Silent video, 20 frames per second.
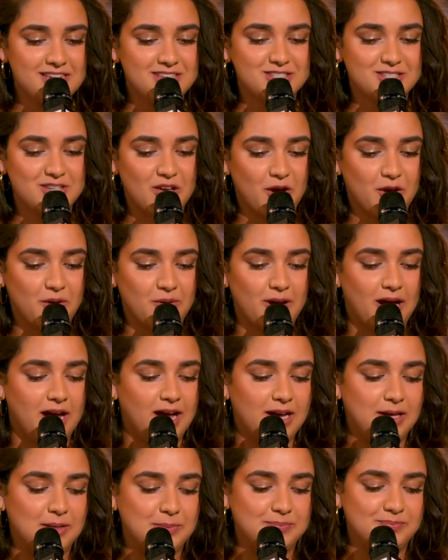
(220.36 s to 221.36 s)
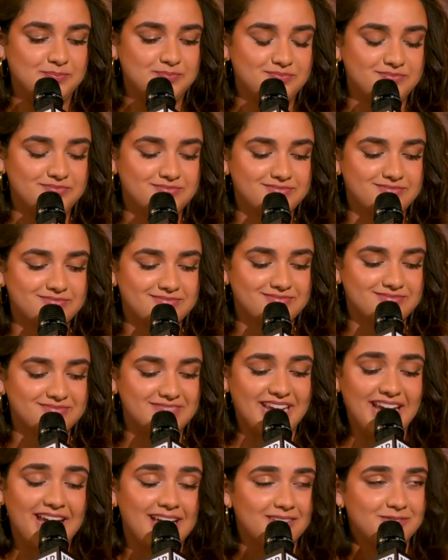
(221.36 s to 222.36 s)
So
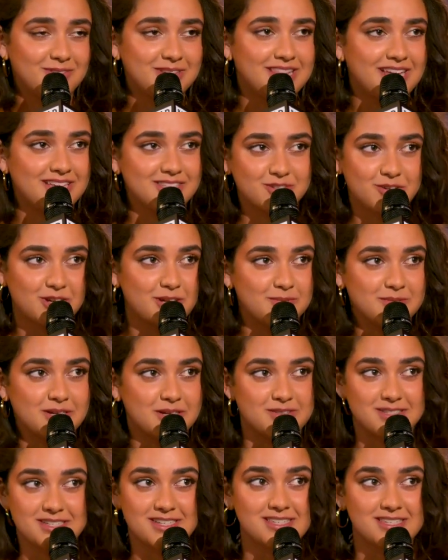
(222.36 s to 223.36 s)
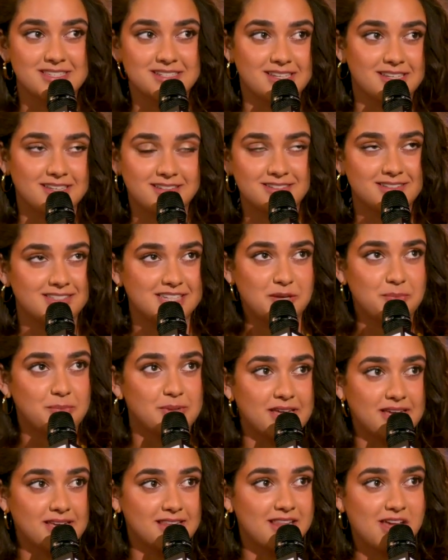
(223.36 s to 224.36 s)
with that script, I was just
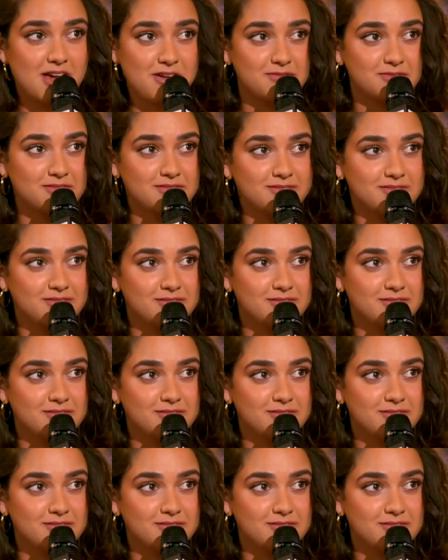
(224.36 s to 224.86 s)
deeply in love.